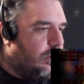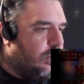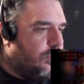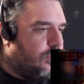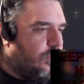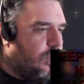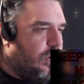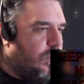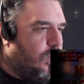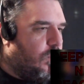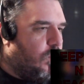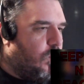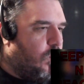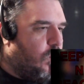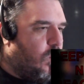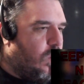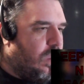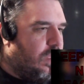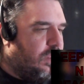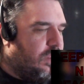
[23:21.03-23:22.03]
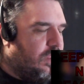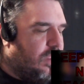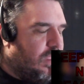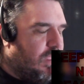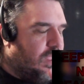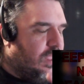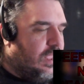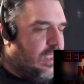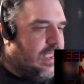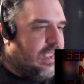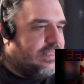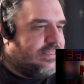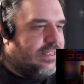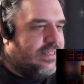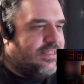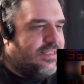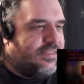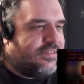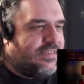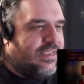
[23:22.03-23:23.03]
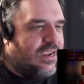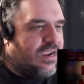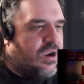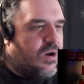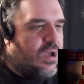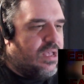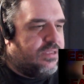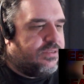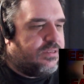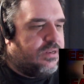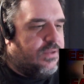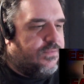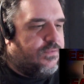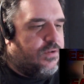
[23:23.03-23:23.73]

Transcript: Only one. It's a distant cousin of